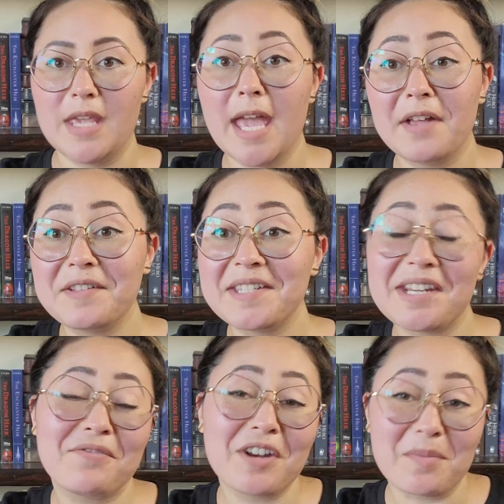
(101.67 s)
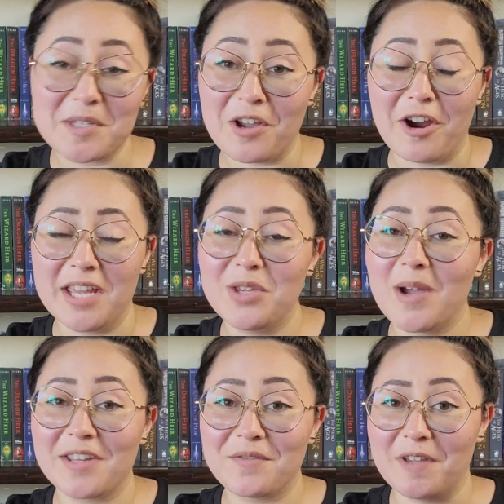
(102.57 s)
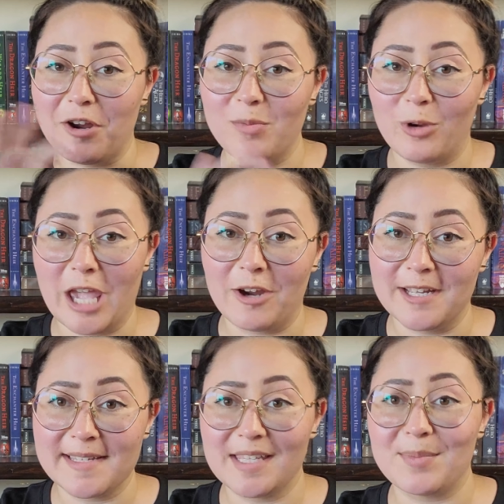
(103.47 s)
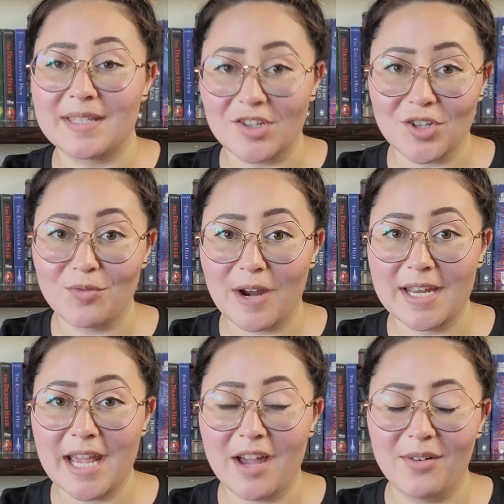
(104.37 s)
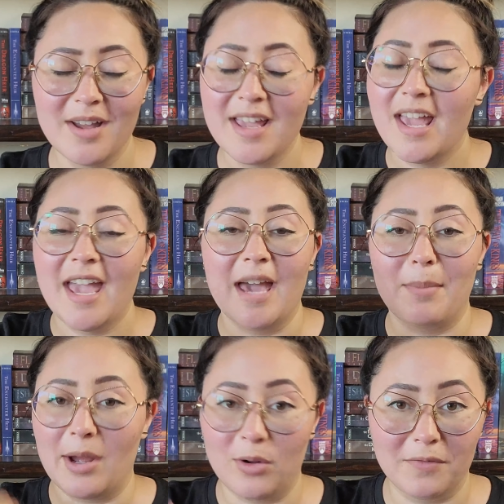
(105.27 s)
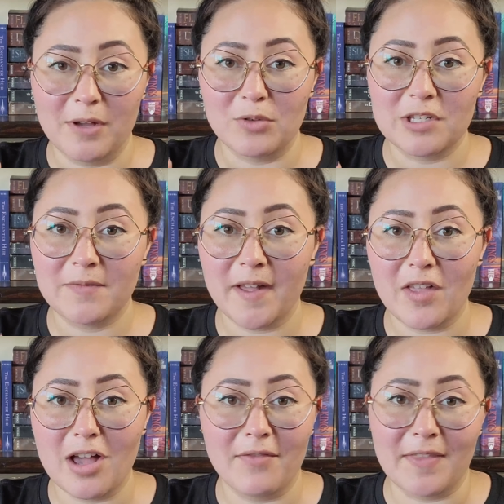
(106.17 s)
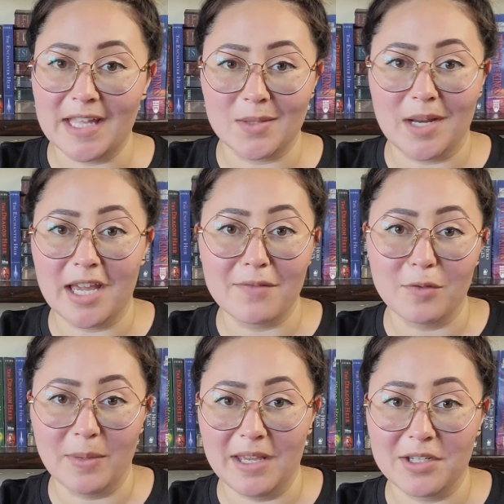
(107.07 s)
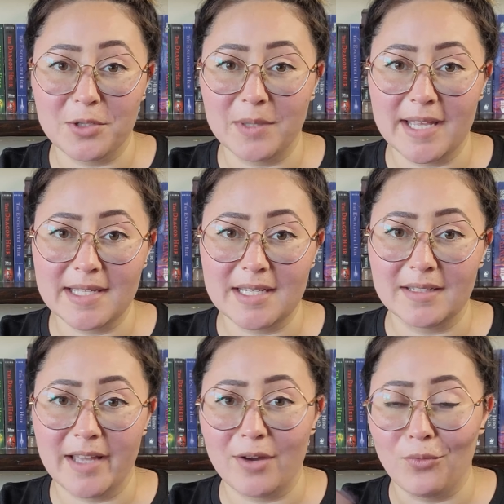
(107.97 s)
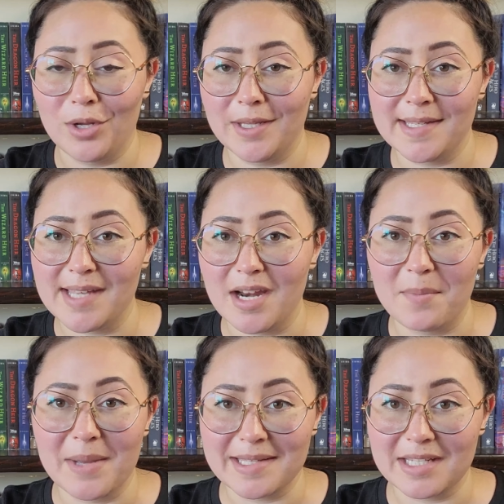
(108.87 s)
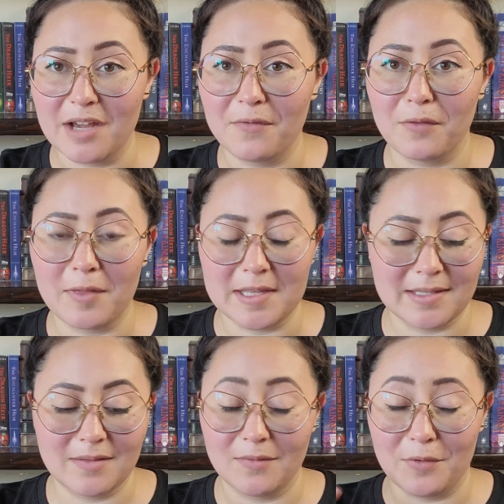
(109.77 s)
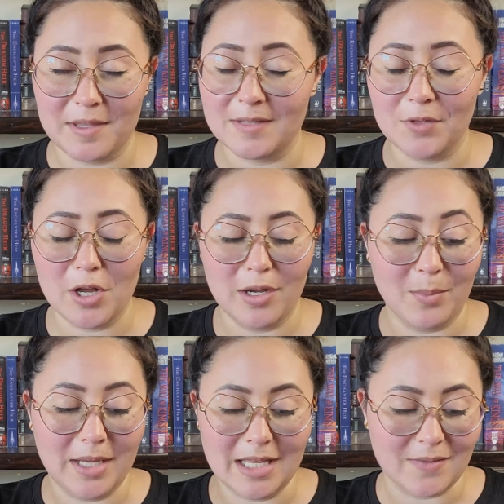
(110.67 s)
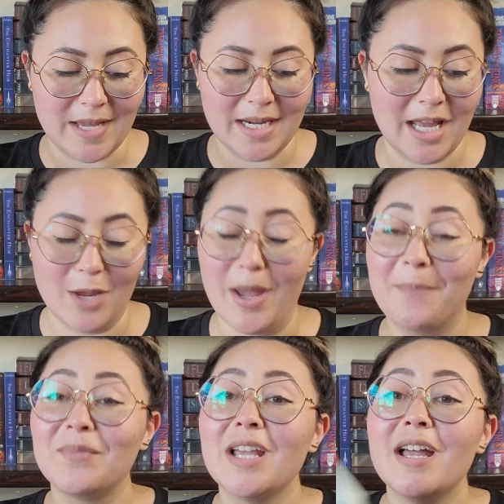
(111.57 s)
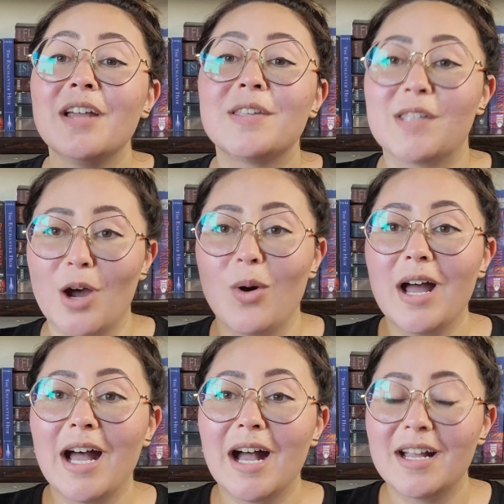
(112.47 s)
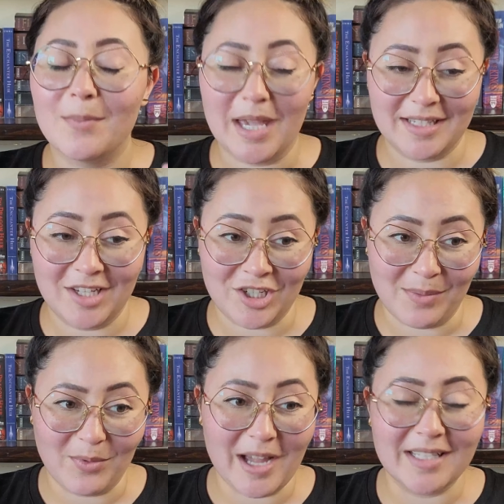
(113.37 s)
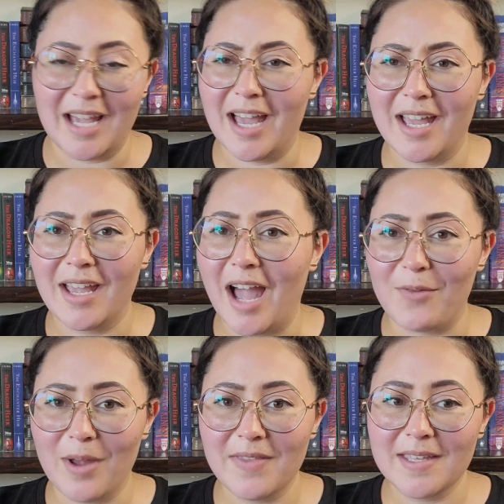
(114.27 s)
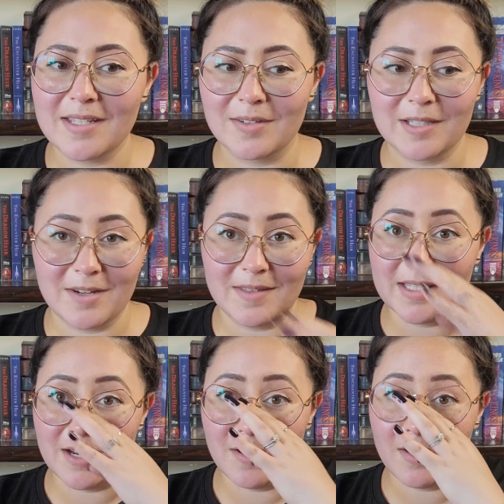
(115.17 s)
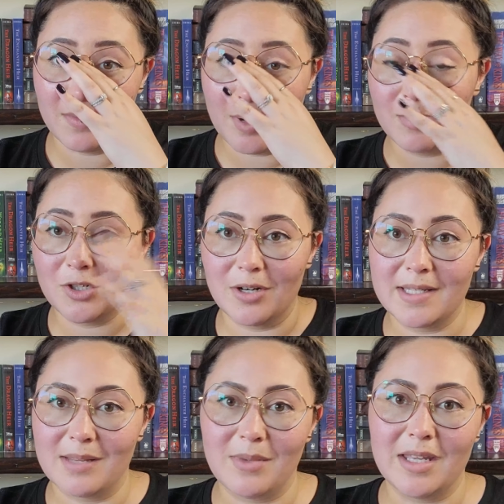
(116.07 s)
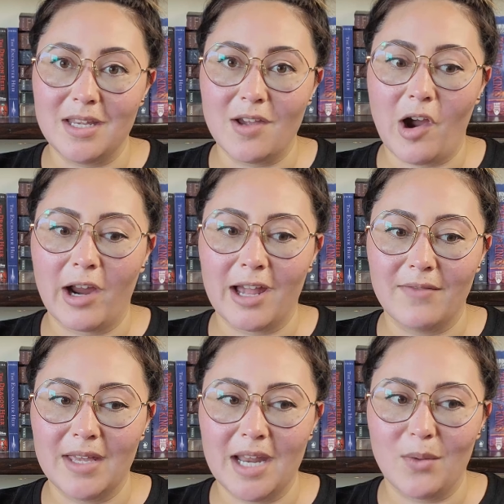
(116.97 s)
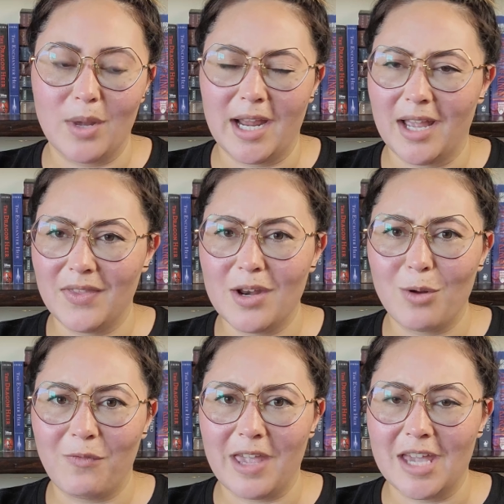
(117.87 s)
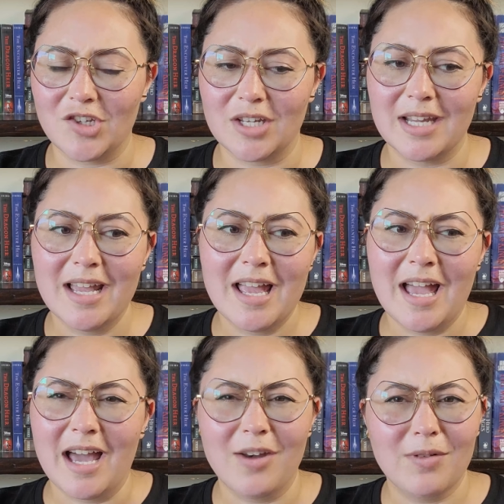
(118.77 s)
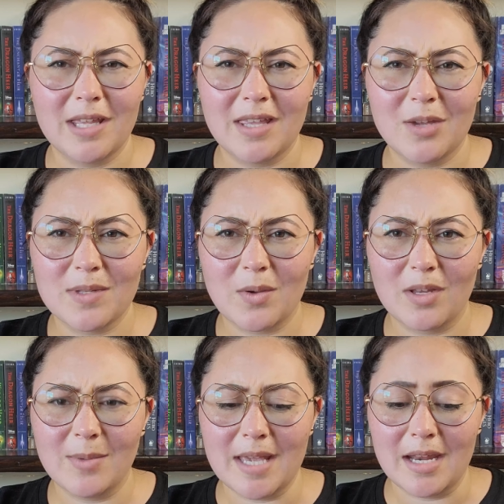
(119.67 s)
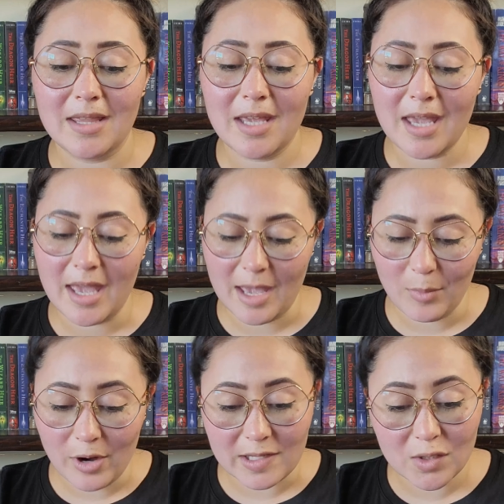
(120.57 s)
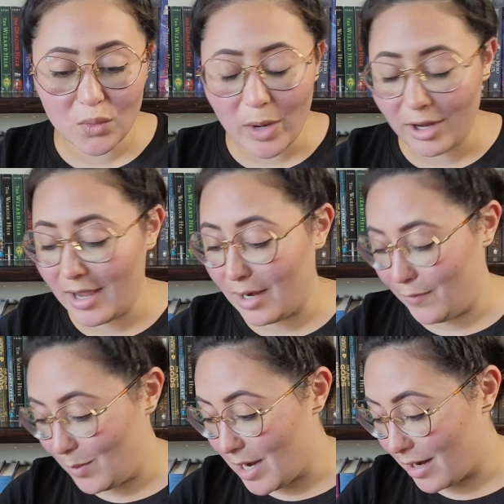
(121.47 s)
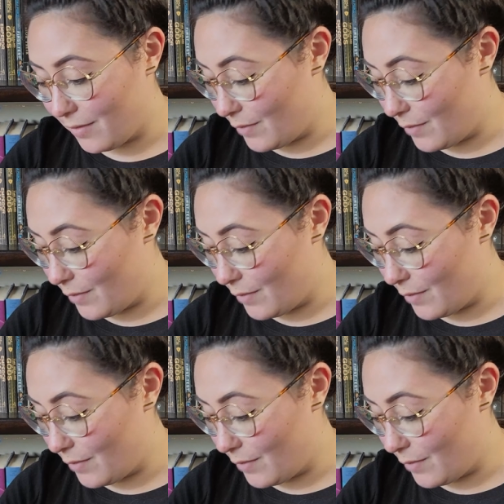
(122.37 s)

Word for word: if the angle is different, I'm sorry. You guys are very precariously positioned right now and my whole phone just fell off and that's what I get for being too lazy to like really set up my stuff for this for this vlog, but it's fine. Anyway, so uh, back to Shipwrecked. I, I read this earlier this year. The publisher had sent me an e-arc of it, and when I got the notification, I didn't really think it was going to be anything. Ember, I swear to God, if you knock